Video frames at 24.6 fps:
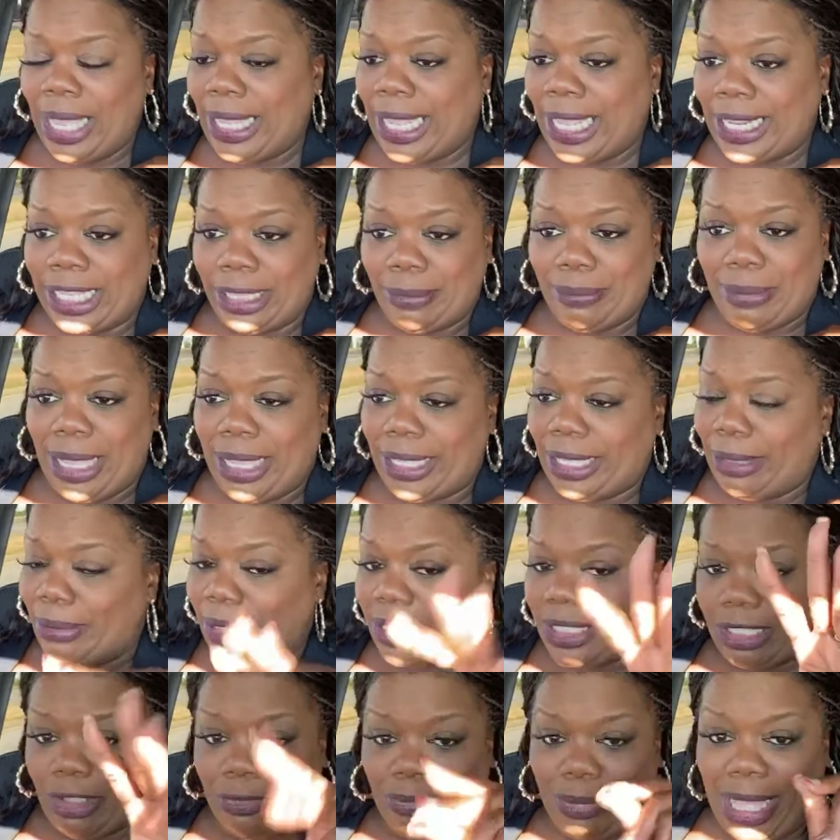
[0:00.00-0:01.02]
get
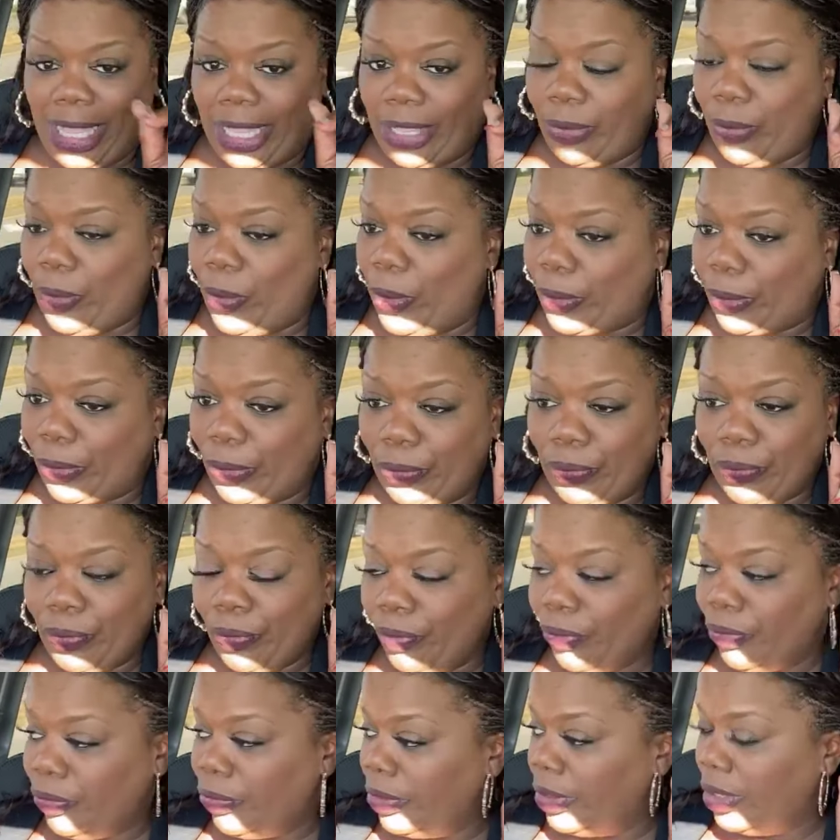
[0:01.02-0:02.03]
myself back in order.
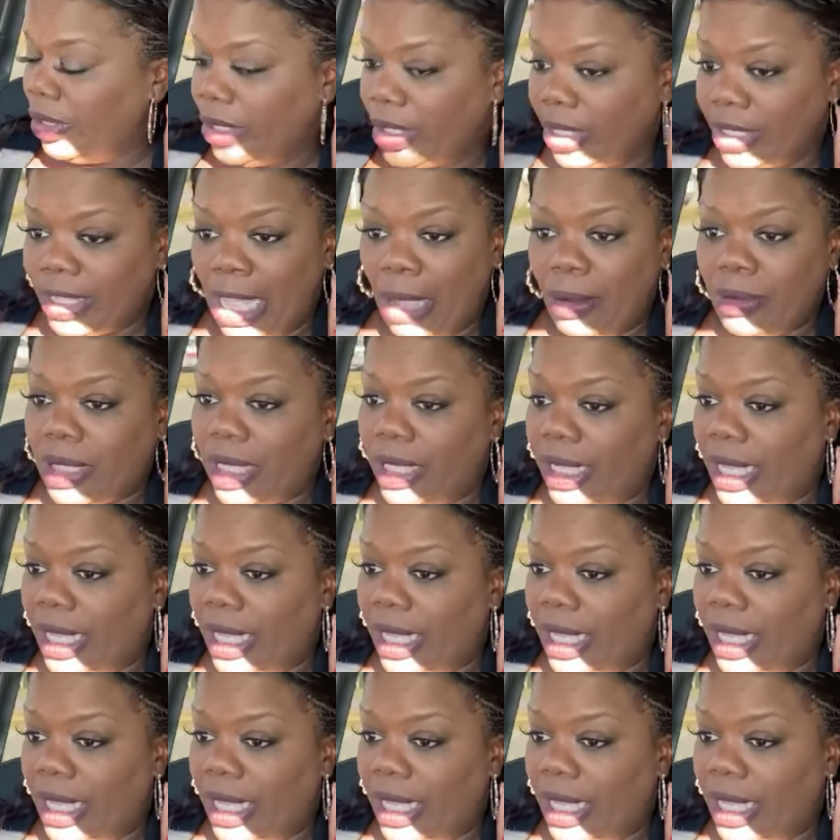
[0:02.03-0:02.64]
That was the